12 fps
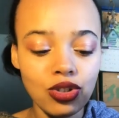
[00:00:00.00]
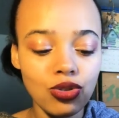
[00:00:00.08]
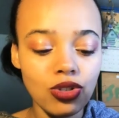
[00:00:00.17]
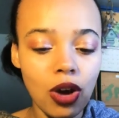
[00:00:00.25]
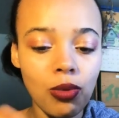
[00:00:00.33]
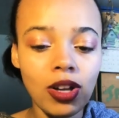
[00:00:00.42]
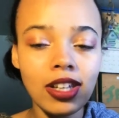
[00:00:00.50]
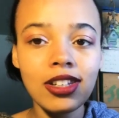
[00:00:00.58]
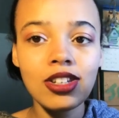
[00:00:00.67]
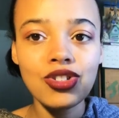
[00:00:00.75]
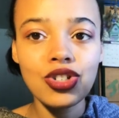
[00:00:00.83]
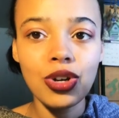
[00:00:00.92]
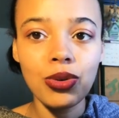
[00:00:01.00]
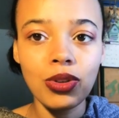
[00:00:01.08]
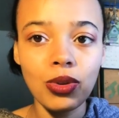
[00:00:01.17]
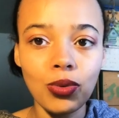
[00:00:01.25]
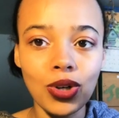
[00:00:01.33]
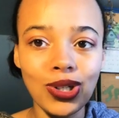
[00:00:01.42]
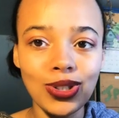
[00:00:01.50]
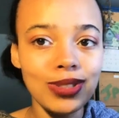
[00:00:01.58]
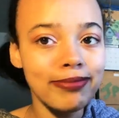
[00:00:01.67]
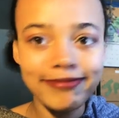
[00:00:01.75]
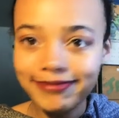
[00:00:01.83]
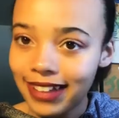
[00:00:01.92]
You're not wanting to share it with the world.
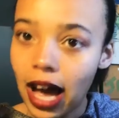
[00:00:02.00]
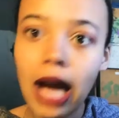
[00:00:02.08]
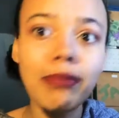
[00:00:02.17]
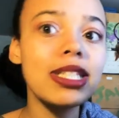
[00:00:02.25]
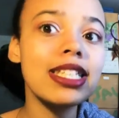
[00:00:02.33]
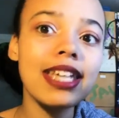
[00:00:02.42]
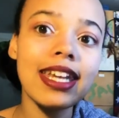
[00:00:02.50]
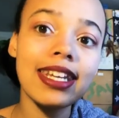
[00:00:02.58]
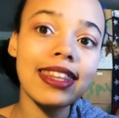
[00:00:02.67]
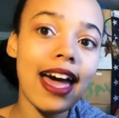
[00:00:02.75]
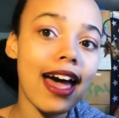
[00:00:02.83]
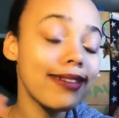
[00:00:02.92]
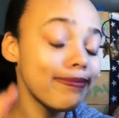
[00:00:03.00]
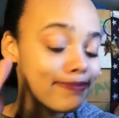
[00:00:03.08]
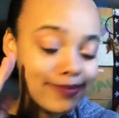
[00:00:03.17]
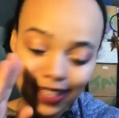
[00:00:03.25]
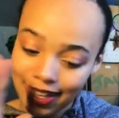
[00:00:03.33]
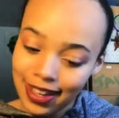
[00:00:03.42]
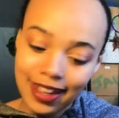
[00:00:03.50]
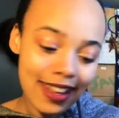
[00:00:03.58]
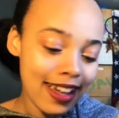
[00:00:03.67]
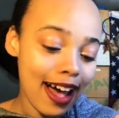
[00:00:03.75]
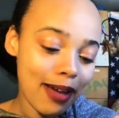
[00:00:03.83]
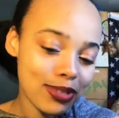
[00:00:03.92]
I'm just getting that.
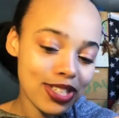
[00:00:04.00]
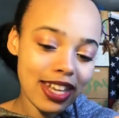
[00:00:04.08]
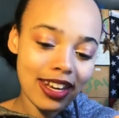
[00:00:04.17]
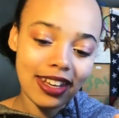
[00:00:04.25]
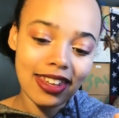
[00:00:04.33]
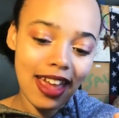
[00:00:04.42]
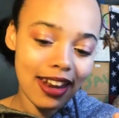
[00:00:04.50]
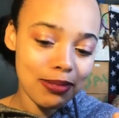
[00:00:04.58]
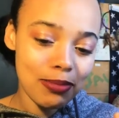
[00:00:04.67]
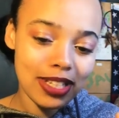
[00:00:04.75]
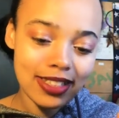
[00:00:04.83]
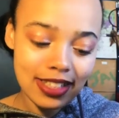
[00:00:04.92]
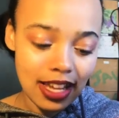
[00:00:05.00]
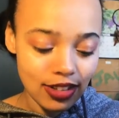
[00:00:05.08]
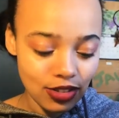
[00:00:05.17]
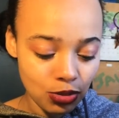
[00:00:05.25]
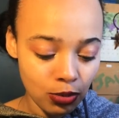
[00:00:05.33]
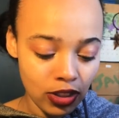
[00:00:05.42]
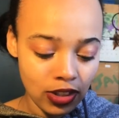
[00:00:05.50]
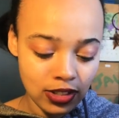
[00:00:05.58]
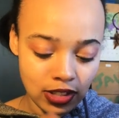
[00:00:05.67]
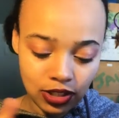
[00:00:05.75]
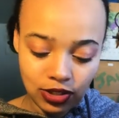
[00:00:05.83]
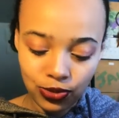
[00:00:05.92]
It makes sense with the
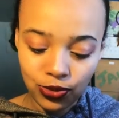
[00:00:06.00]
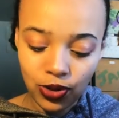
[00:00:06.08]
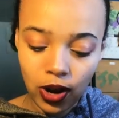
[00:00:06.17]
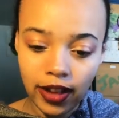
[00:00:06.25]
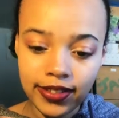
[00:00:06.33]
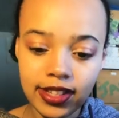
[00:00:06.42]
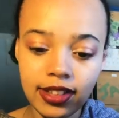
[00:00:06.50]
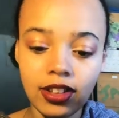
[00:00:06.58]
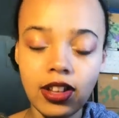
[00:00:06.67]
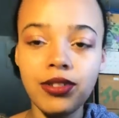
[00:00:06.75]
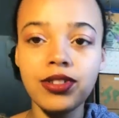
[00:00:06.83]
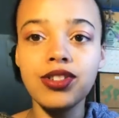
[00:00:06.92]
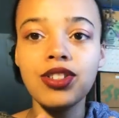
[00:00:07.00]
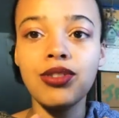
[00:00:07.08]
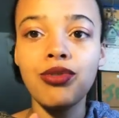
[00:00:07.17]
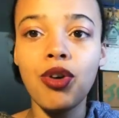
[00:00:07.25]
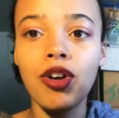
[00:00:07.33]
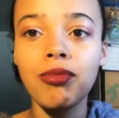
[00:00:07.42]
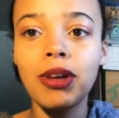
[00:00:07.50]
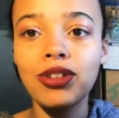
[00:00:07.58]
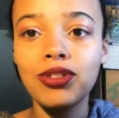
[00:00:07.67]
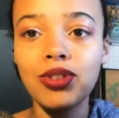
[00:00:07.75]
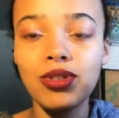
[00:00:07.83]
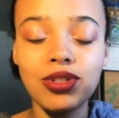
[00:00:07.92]
Six of Rods and the Lovers and the Four of
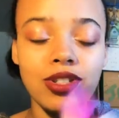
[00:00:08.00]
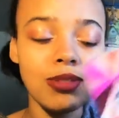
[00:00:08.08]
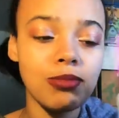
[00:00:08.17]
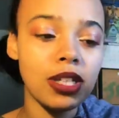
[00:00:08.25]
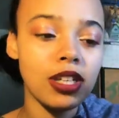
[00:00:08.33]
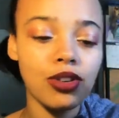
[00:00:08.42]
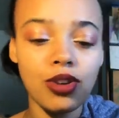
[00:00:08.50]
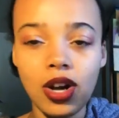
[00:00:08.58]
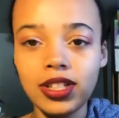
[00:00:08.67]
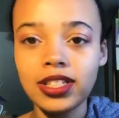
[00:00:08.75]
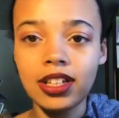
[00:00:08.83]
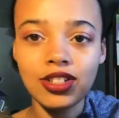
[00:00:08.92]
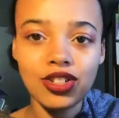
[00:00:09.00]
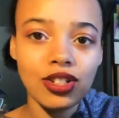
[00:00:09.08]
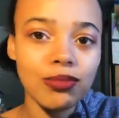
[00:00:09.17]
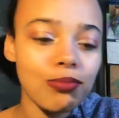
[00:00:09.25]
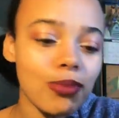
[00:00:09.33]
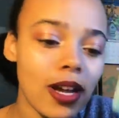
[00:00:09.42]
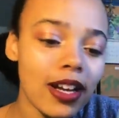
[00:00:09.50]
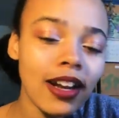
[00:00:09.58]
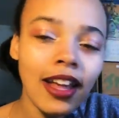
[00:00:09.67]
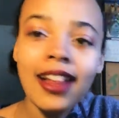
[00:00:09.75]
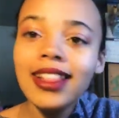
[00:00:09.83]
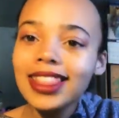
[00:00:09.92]
Pentacles being cross-section. But
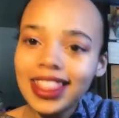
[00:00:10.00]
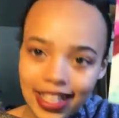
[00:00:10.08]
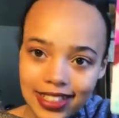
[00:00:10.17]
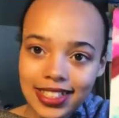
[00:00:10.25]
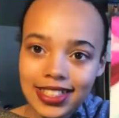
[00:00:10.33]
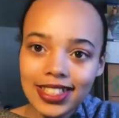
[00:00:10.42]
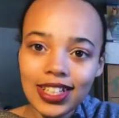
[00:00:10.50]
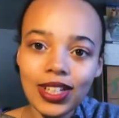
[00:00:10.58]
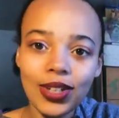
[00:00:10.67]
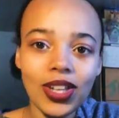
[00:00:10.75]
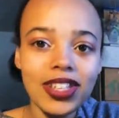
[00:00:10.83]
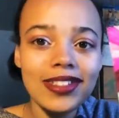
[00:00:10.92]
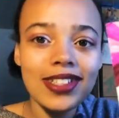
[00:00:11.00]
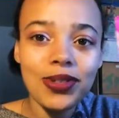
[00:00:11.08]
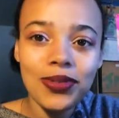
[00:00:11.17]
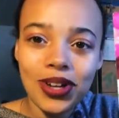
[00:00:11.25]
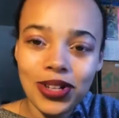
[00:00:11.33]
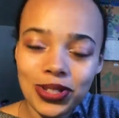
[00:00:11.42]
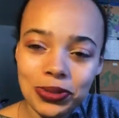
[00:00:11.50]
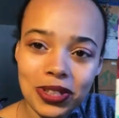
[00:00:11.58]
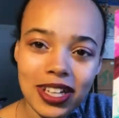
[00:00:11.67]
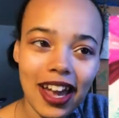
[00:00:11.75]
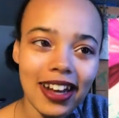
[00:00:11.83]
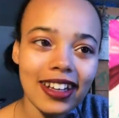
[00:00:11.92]
let's see what else we
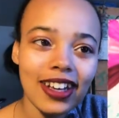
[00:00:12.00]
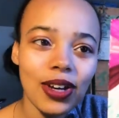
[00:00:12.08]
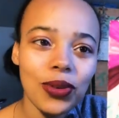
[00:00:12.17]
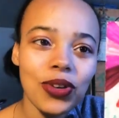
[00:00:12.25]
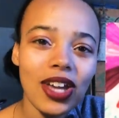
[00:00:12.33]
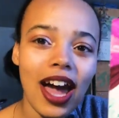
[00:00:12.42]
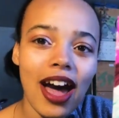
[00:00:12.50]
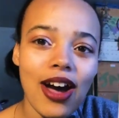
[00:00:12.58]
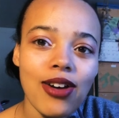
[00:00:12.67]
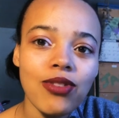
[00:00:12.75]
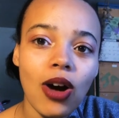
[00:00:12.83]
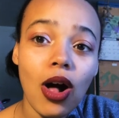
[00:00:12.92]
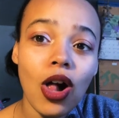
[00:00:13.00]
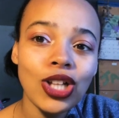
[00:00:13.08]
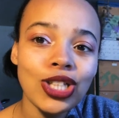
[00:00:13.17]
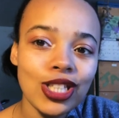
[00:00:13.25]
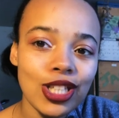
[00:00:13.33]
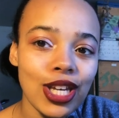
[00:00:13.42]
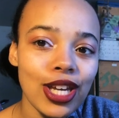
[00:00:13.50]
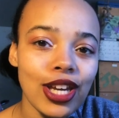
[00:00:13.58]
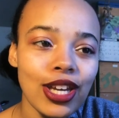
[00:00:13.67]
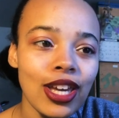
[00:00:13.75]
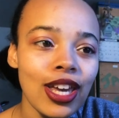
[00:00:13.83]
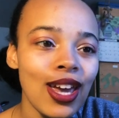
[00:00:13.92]
got here. We have All
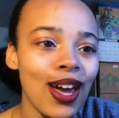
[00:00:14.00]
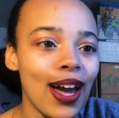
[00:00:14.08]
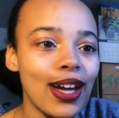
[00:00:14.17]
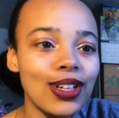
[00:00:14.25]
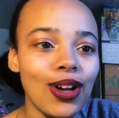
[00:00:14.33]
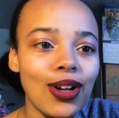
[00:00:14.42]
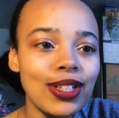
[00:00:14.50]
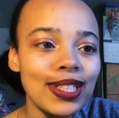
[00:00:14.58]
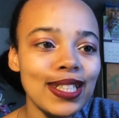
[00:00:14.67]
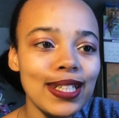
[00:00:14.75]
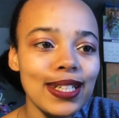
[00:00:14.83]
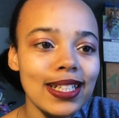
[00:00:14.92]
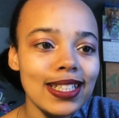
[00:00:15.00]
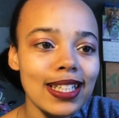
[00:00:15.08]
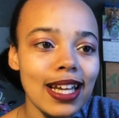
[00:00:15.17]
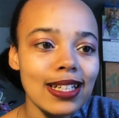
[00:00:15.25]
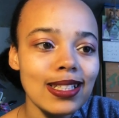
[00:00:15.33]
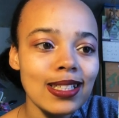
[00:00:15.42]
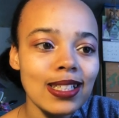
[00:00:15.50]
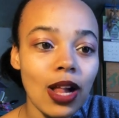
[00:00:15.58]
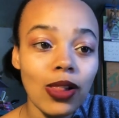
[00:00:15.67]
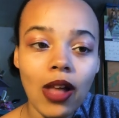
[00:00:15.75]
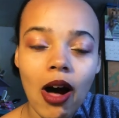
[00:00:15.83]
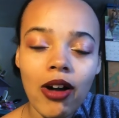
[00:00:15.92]
Seeing, and All Seeing says,
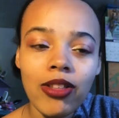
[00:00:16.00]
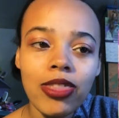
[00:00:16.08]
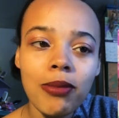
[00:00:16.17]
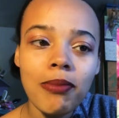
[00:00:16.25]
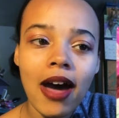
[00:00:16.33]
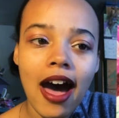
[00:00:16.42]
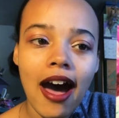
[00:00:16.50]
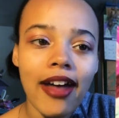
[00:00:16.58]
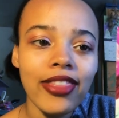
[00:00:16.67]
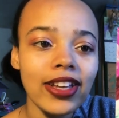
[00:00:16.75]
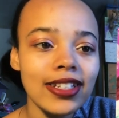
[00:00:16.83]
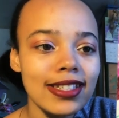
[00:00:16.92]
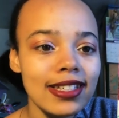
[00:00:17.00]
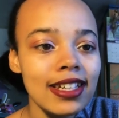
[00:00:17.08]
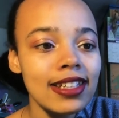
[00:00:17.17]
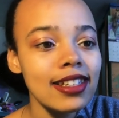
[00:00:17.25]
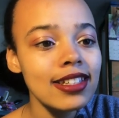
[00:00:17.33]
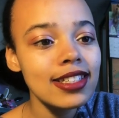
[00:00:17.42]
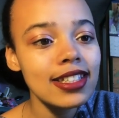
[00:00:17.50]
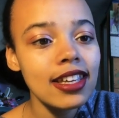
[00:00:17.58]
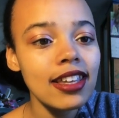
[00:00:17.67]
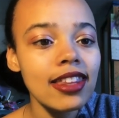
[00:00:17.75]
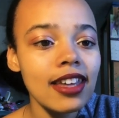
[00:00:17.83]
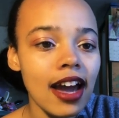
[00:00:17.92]
along the path I seek to
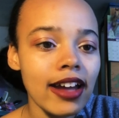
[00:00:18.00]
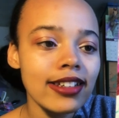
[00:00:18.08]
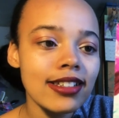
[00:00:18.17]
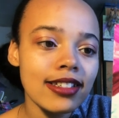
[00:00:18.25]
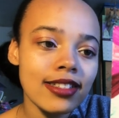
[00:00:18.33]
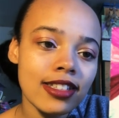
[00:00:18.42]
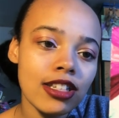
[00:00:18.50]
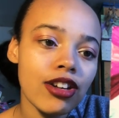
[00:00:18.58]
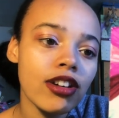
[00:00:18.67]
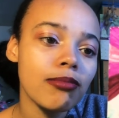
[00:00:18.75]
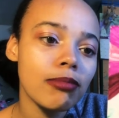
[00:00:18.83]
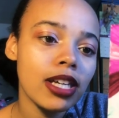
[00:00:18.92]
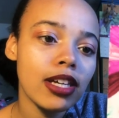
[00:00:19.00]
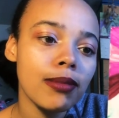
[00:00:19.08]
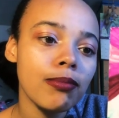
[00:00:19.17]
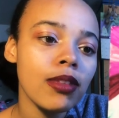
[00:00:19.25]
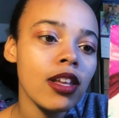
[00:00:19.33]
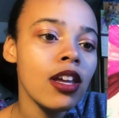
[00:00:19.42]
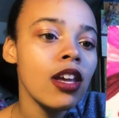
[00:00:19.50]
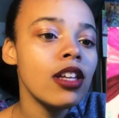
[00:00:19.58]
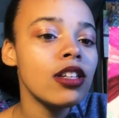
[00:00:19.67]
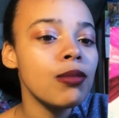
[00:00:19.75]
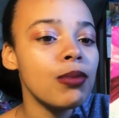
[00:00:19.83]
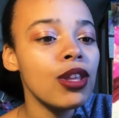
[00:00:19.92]
see the eyes that stare at me,
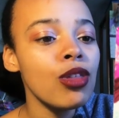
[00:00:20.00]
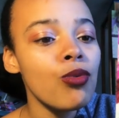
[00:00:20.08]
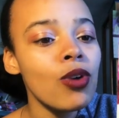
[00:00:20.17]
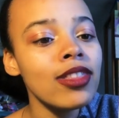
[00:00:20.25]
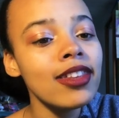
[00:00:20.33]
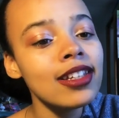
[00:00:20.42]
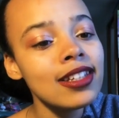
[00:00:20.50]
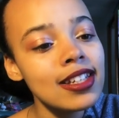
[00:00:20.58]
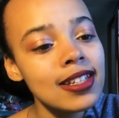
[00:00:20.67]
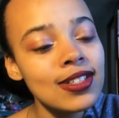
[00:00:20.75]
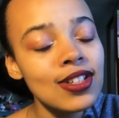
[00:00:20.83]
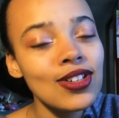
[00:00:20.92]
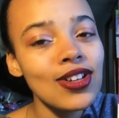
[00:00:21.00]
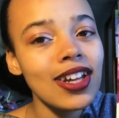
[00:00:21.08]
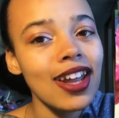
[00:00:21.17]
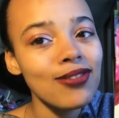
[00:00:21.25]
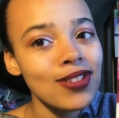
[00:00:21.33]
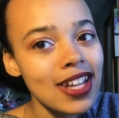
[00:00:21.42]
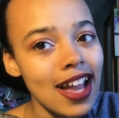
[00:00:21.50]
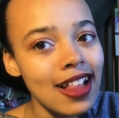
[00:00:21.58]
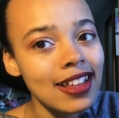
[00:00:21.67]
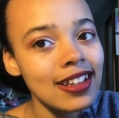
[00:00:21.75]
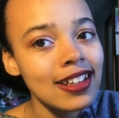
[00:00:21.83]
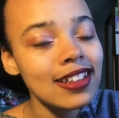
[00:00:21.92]
to be the one that takes a look at
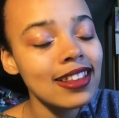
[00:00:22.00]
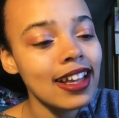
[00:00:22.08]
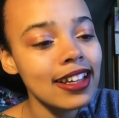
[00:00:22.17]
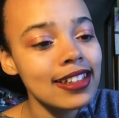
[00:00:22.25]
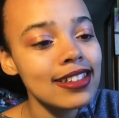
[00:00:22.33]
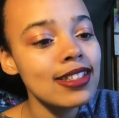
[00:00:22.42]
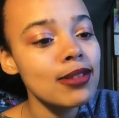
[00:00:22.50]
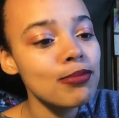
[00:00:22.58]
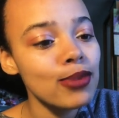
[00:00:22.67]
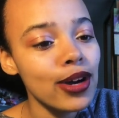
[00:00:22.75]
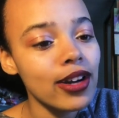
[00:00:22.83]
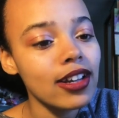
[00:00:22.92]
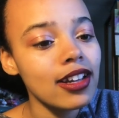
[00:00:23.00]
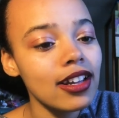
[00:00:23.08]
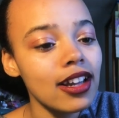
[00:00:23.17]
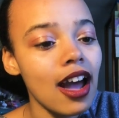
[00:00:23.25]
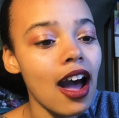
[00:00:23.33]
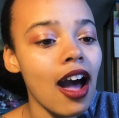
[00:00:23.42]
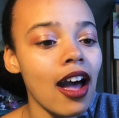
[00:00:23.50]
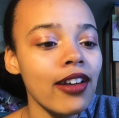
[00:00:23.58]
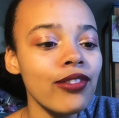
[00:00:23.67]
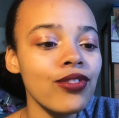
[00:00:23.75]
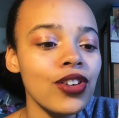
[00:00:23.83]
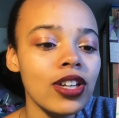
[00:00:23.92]
reality like it's a book.
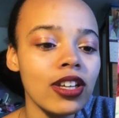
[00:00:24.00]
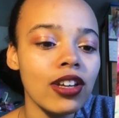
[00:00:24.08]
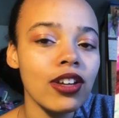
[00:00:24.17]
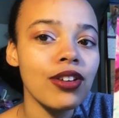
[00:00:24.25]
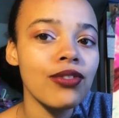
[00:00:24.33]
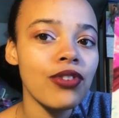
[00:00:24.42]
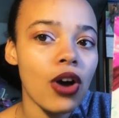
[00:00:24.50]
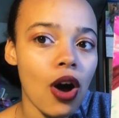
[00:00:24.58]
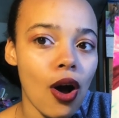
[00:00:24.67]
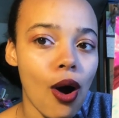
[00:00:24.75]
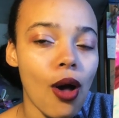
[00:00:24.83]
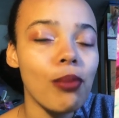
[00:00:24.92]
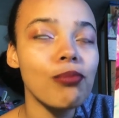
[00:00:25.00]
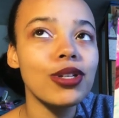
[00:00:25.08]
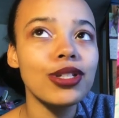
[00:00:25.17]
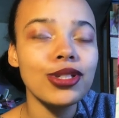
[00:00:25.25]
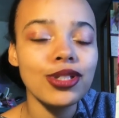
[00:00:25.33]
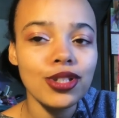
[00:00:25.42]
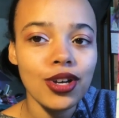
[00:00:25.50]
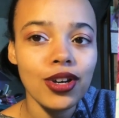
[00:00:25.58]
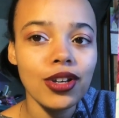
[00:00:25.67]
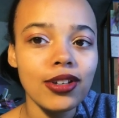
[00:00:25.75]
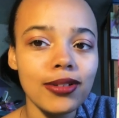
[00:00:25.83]
I forgive all mistook.